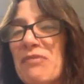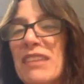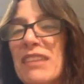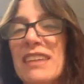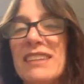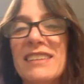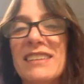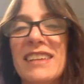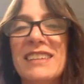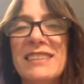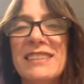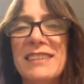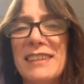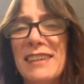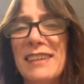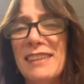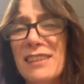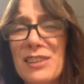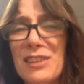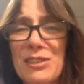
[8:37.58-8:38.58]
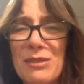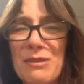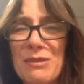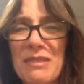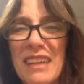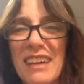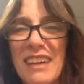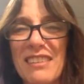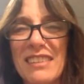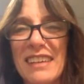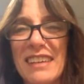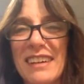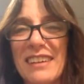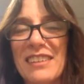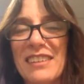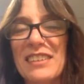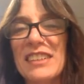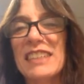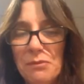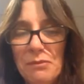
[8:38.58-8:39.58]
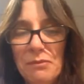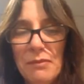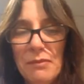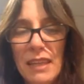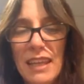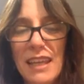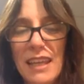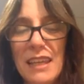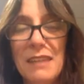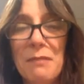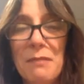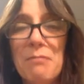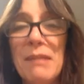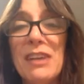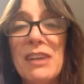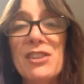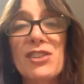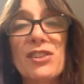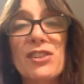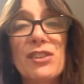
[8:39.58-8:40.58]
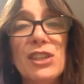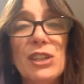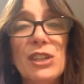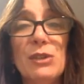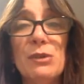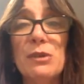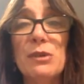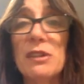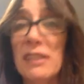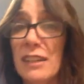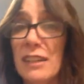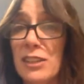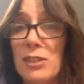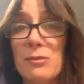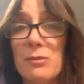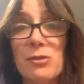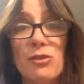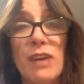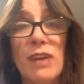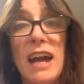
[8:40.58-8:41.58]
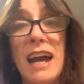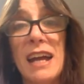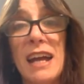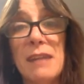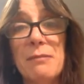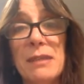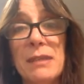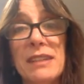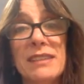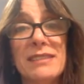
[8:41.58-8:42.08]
Let's get the truth out there. And make sure you click subscribe.